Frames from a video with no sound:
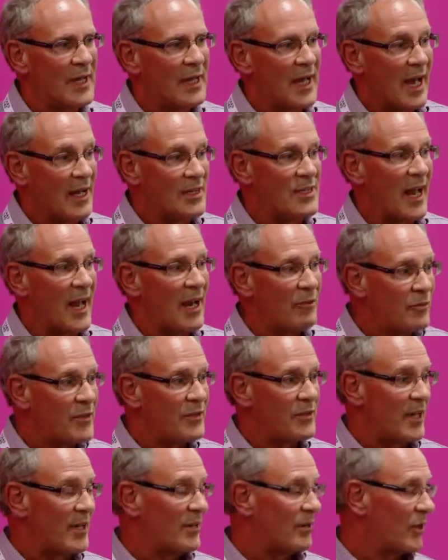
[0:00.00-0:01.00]
And
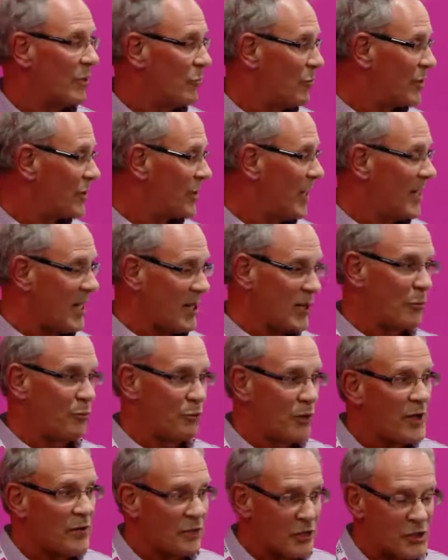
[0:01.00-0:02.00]
everything that was said in the
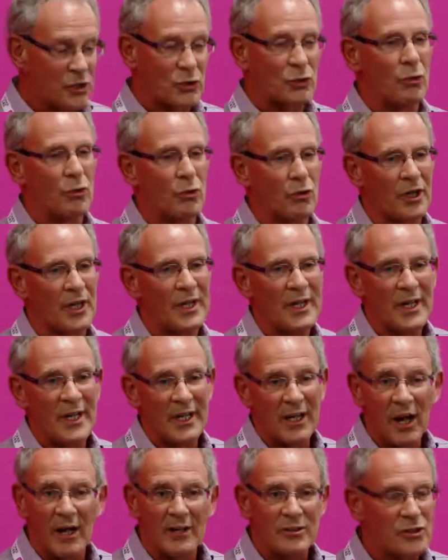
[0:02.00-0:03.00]
previous talk,
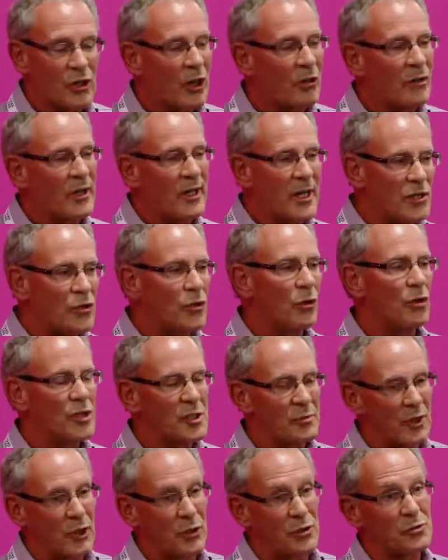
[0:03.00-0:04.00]
I totally endorse,
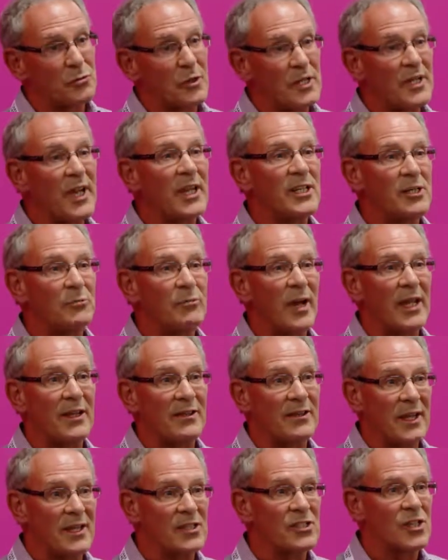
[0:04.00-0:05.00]
because we need to make
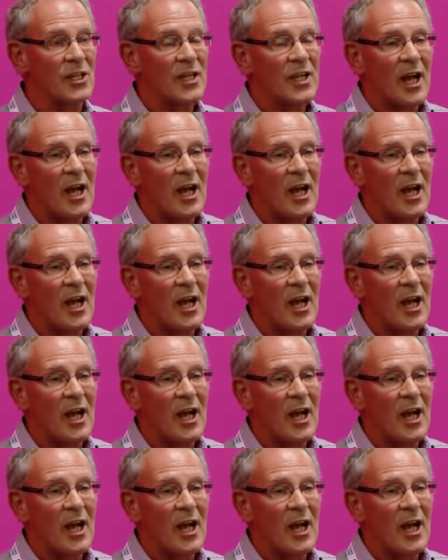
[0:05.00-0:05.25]
things